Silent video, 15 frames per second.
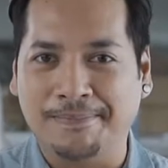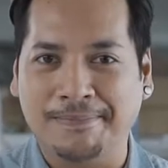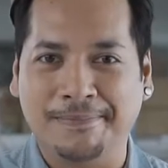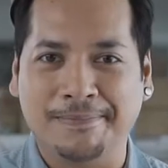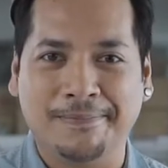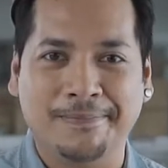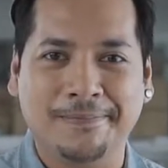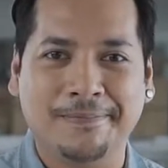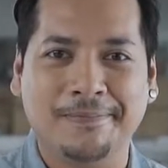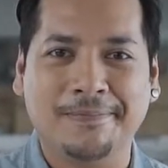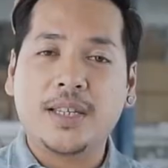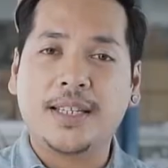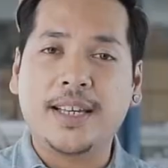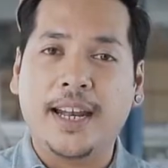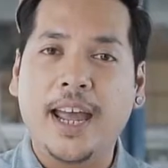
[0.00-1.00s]
Most
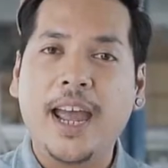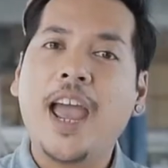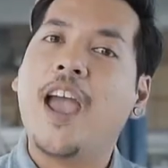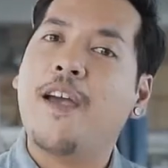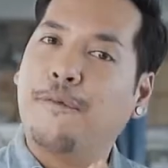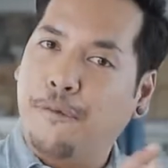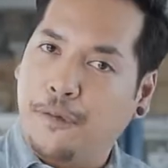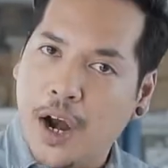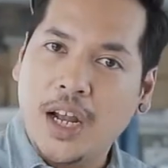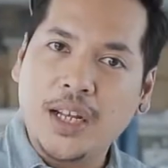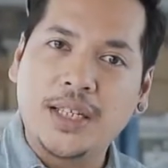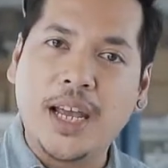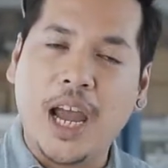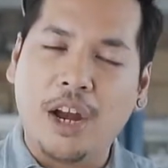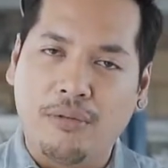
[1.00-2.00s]
cars today have
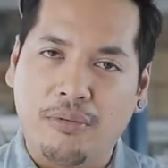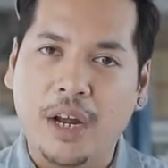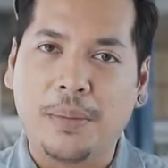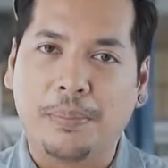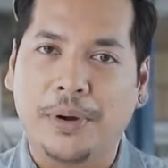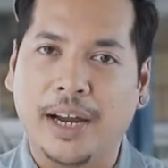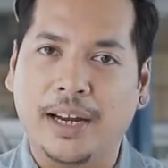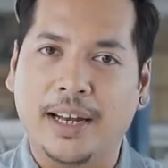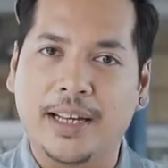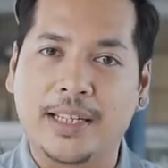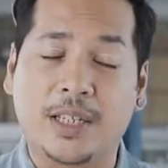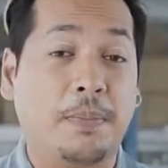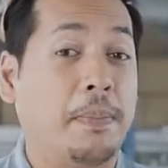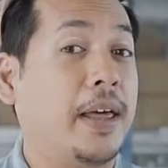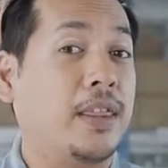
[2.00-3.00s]
front and rear brake
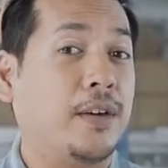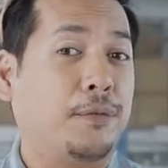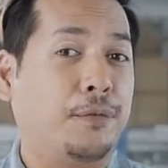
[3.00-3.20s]
discs, but the